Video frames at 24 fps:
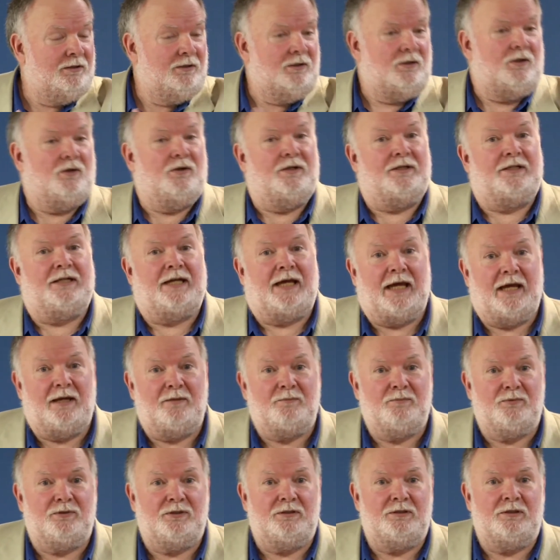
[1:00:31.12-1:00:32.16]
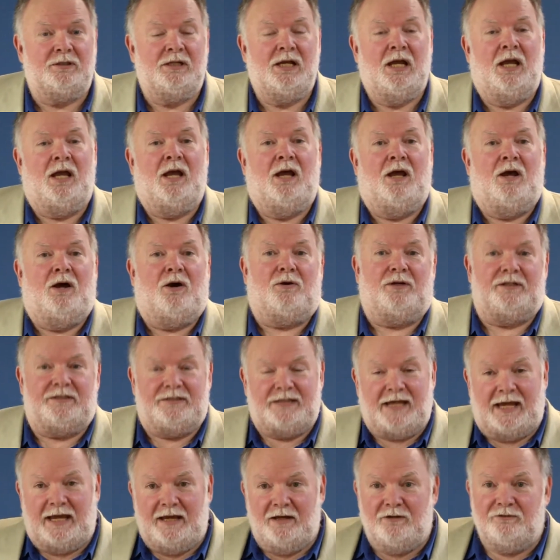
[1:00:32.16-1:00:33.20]
or in Canberra or in
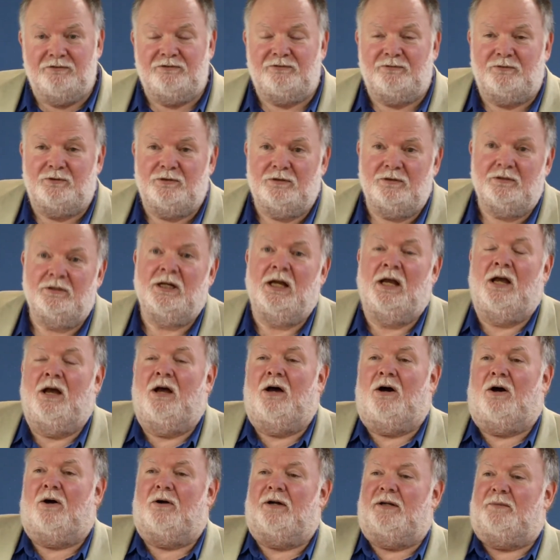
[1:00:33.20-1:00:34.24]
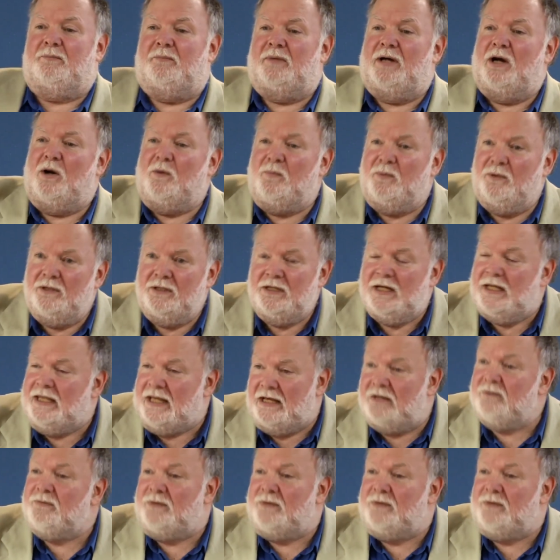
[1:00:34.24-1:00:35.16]
Townsville or in Melbourne and they,